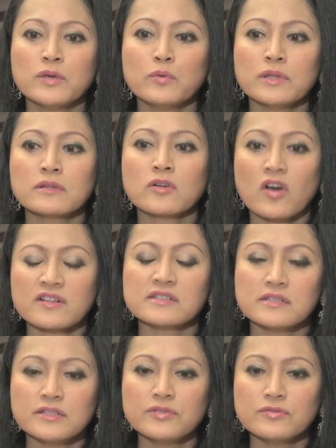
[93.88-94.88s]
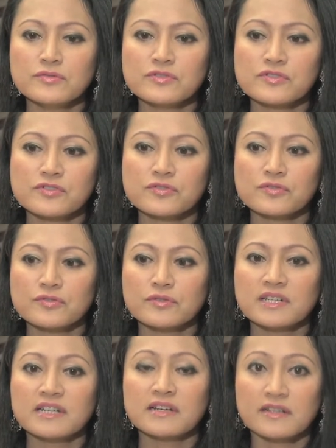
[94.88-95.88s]
we will continue to
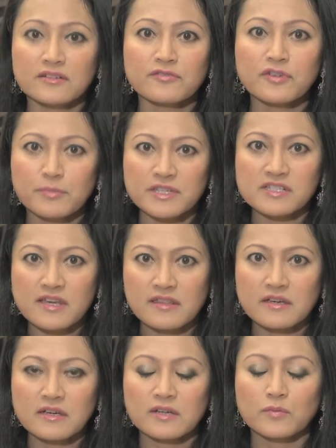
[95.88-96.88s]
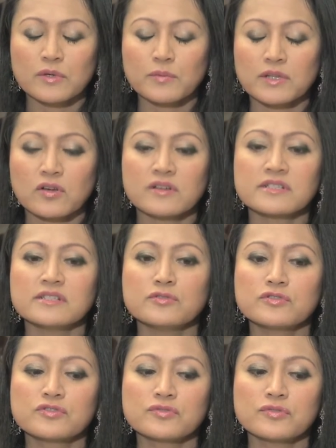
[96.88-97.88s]
learn from each other, and we will
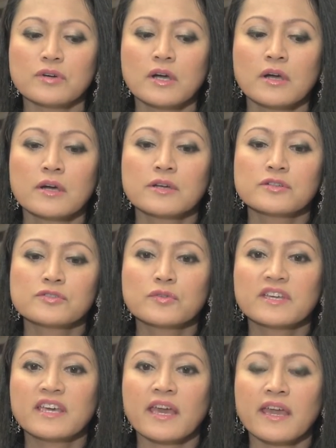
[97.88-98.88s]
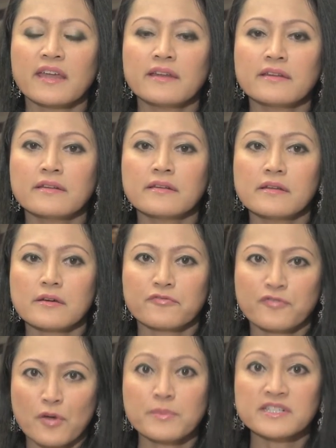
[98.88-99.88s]
continue to gain
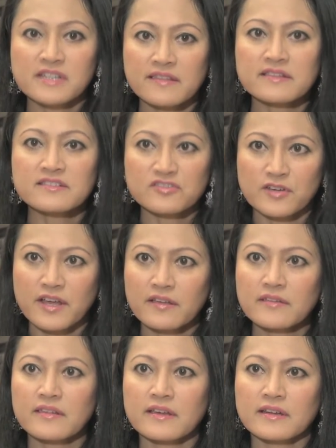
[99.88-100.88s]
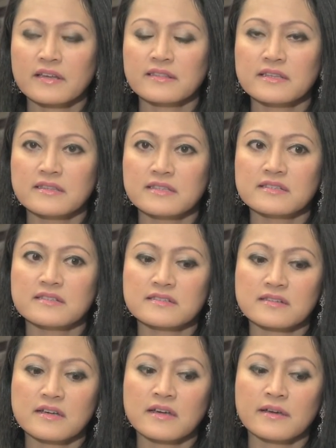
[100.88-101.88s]
from each other's strength, and I think this
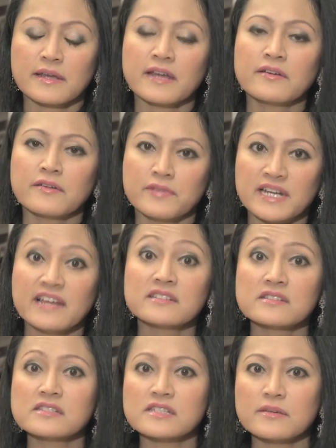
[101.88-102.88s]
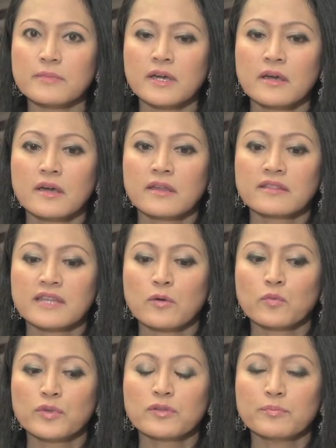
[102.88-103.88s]
is a relationship
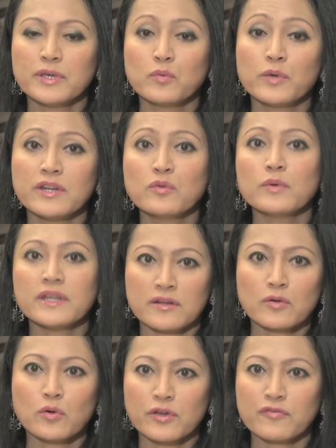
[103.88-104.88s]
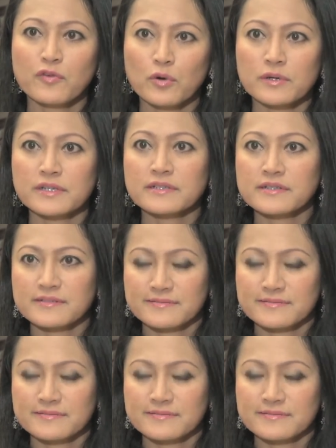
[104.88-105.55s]
that will be win-win going forward.